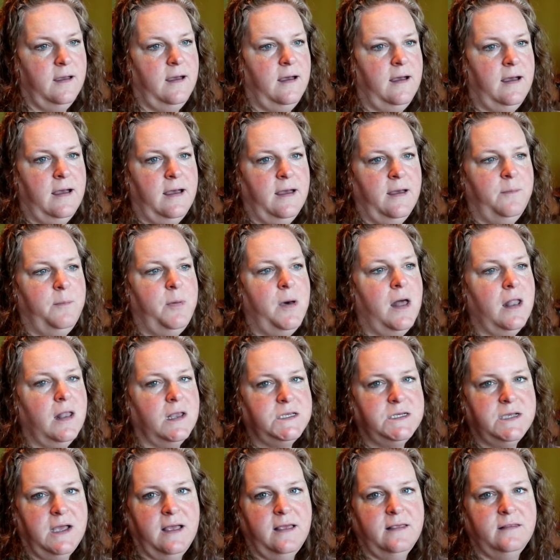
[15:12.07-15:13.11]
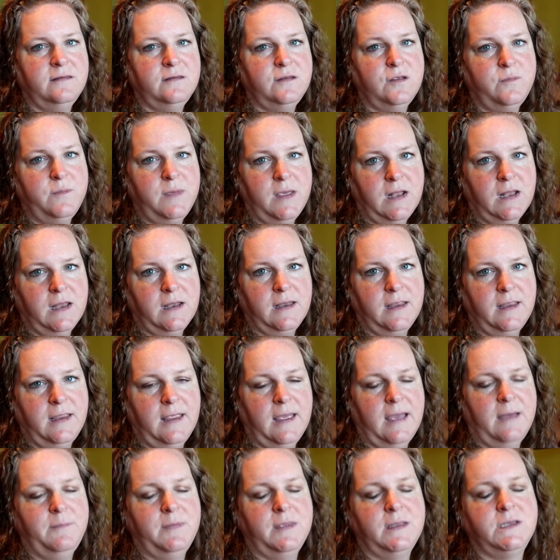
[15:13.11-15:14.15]
I apologize to Melanie.
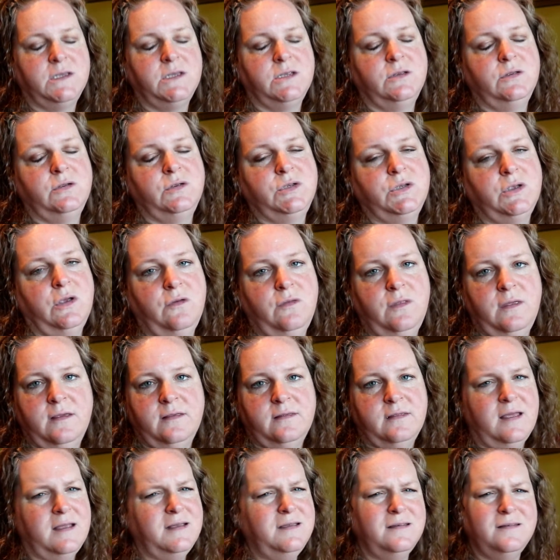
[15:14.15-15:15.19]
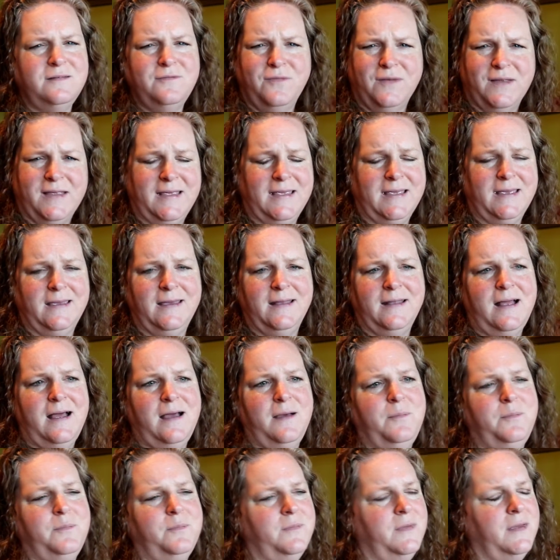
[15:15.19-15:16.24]
I meant to show this. I just forget.
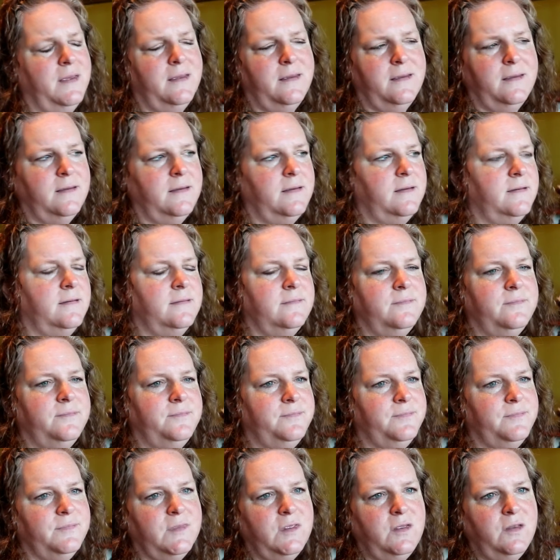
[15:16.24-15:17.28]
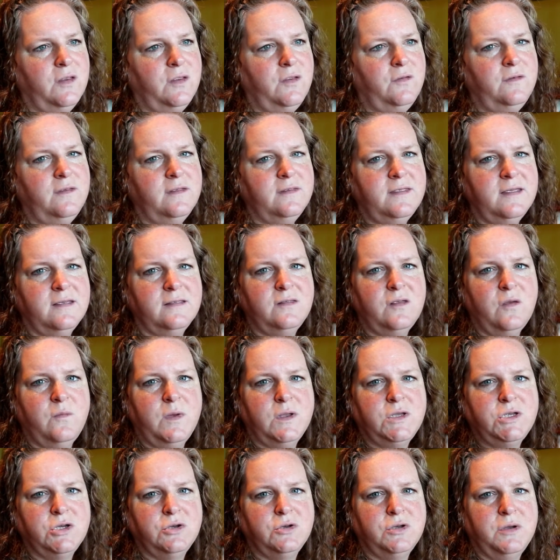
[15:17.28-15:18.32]
You know, you just get so
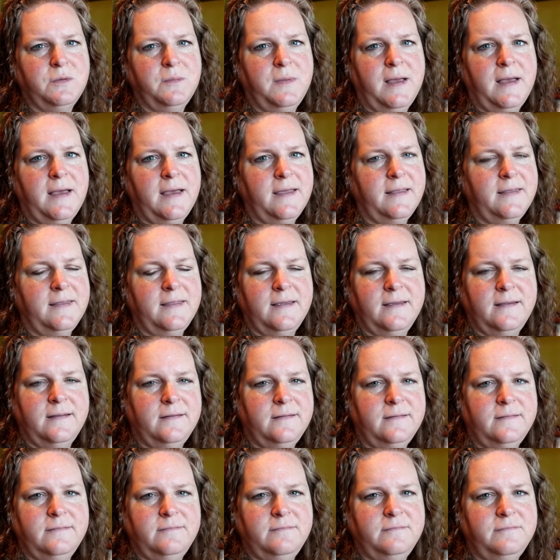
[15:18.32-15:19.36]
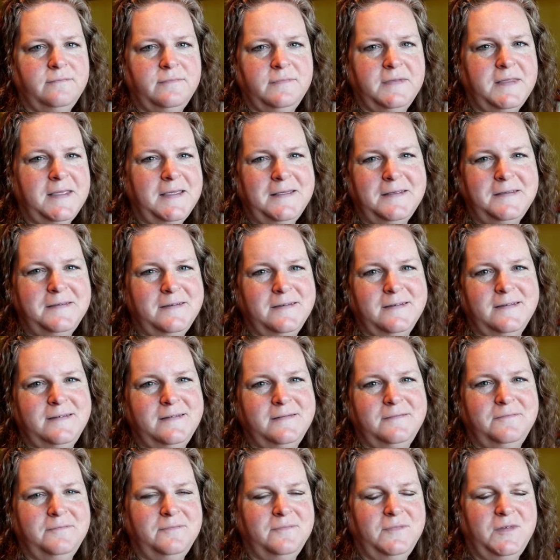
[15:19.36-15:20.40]
much on your mind that things
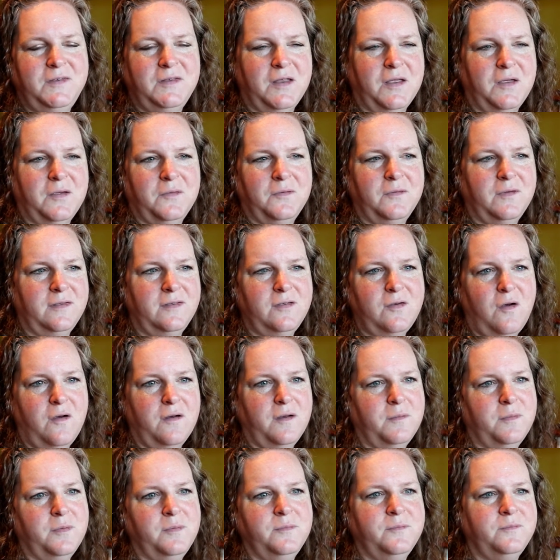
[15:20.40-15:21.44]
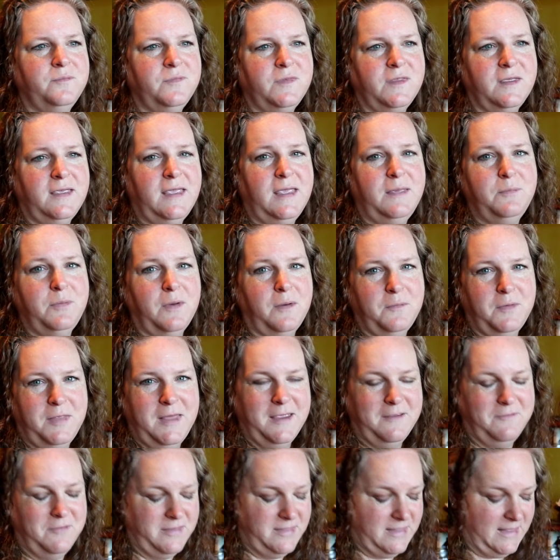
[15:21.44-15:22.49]
just, you know, it's hard to keep up with
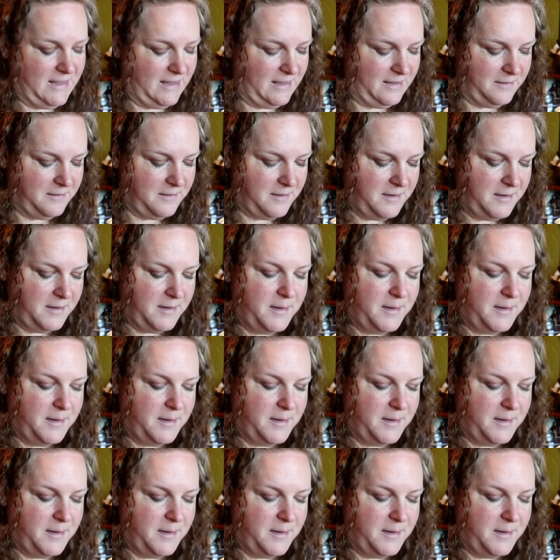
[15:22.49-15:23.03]
everything.